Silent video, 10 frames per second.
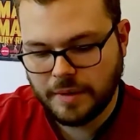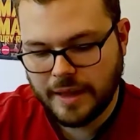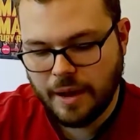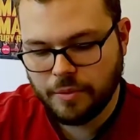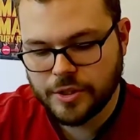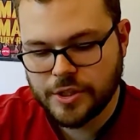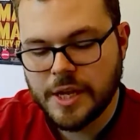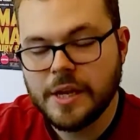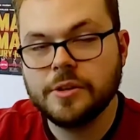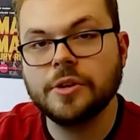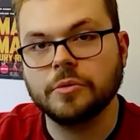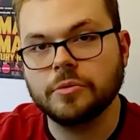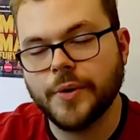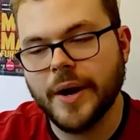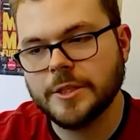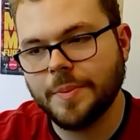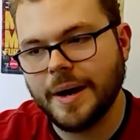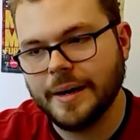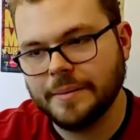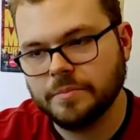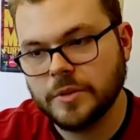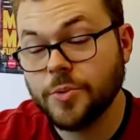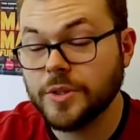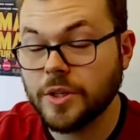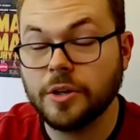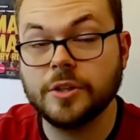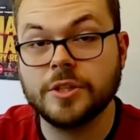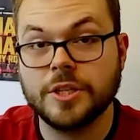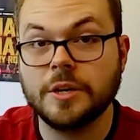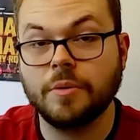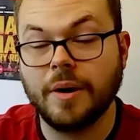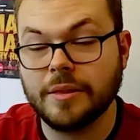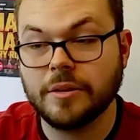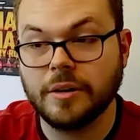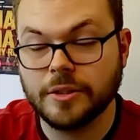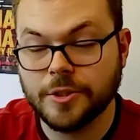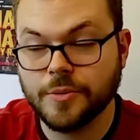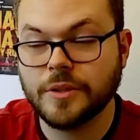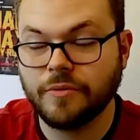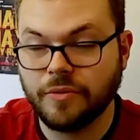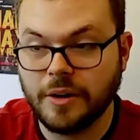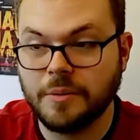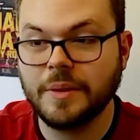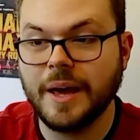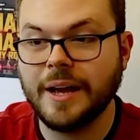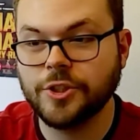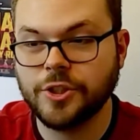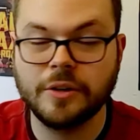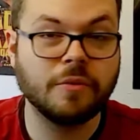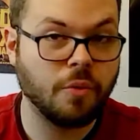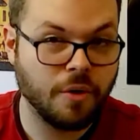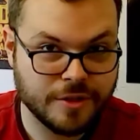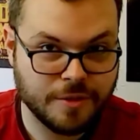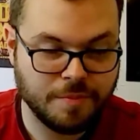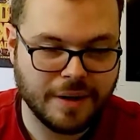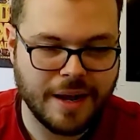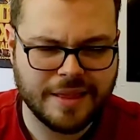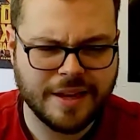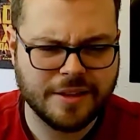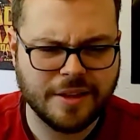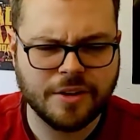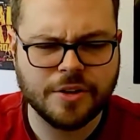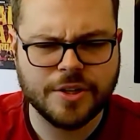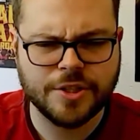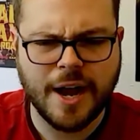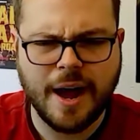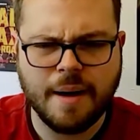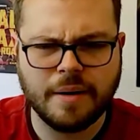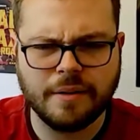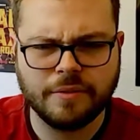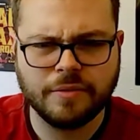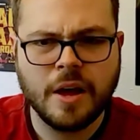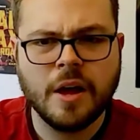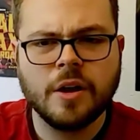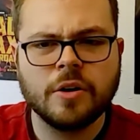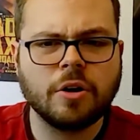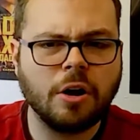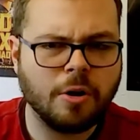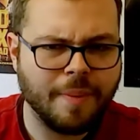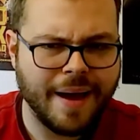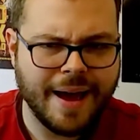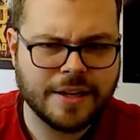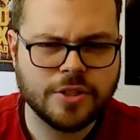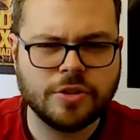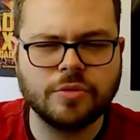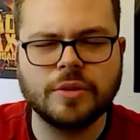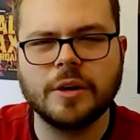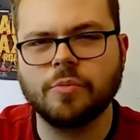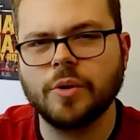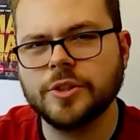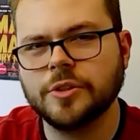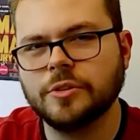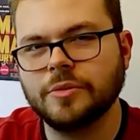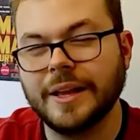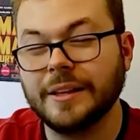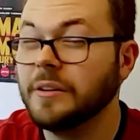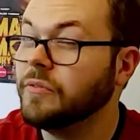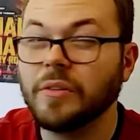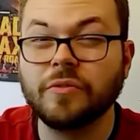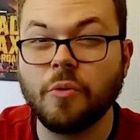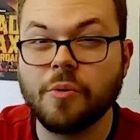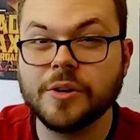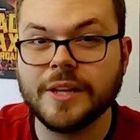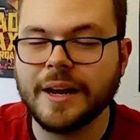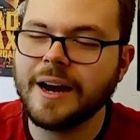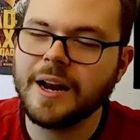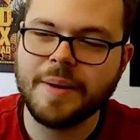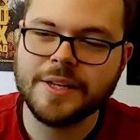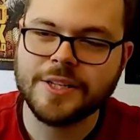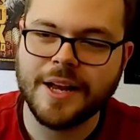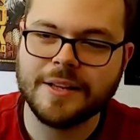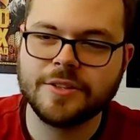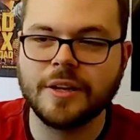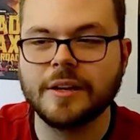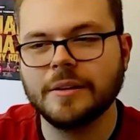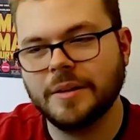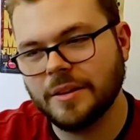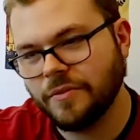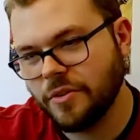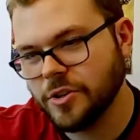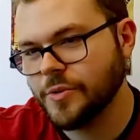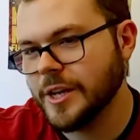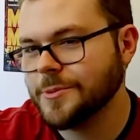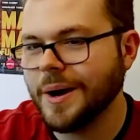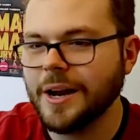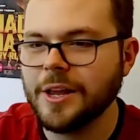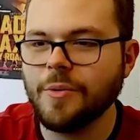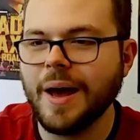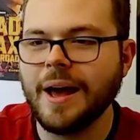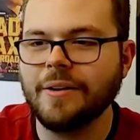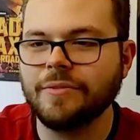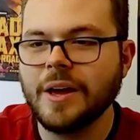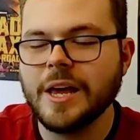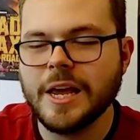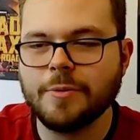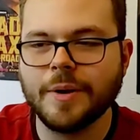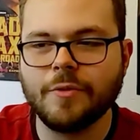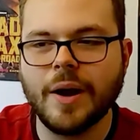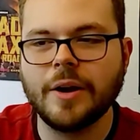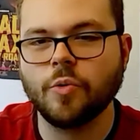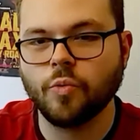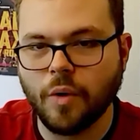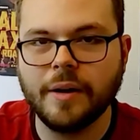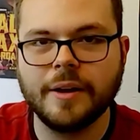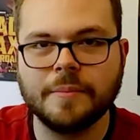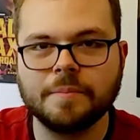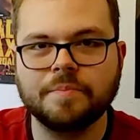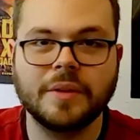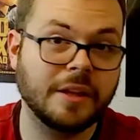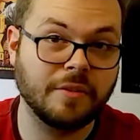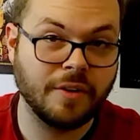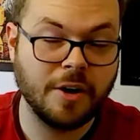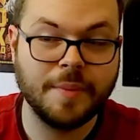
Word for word: and that was T2, Trainspotting. This was a good sequel, I thought. This was a film that shouldn't have worked, but I think it did a good job of callbacks to the original that didn't feel forced and kind of made sense. Like, in the first Trainspotting, you have Ewan McGregor running in the very